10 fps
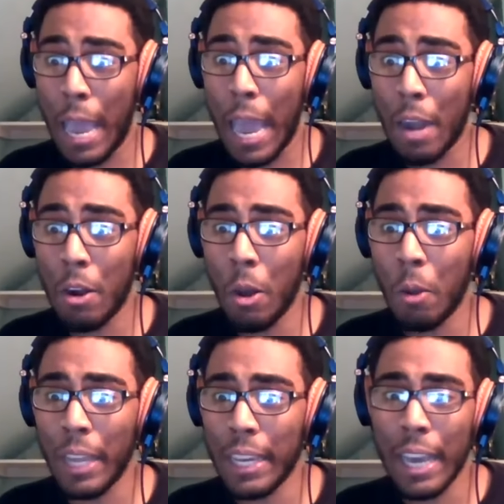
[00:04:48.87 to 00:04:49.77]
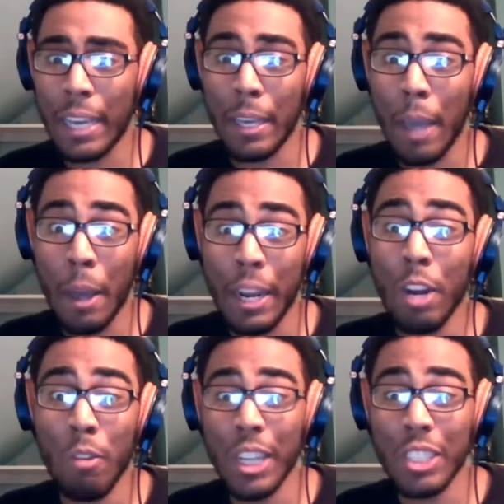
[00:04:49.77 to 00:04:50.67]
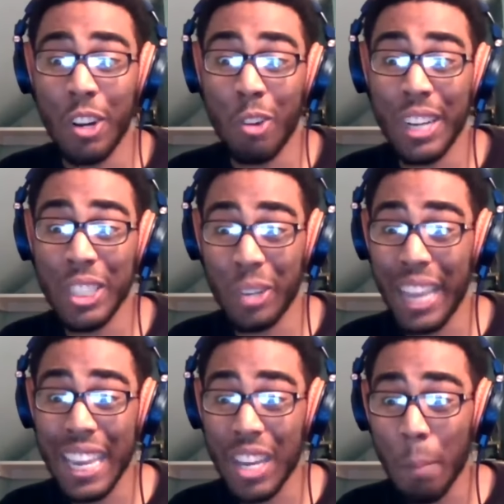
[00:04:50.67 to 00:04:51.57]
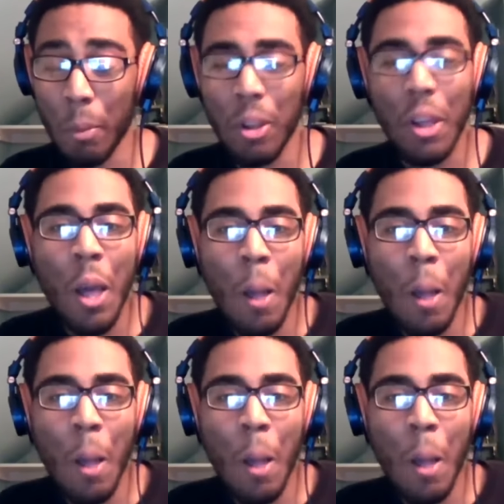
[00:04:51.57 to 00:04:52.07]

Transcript: I don't know, like an inter interracial gay couple.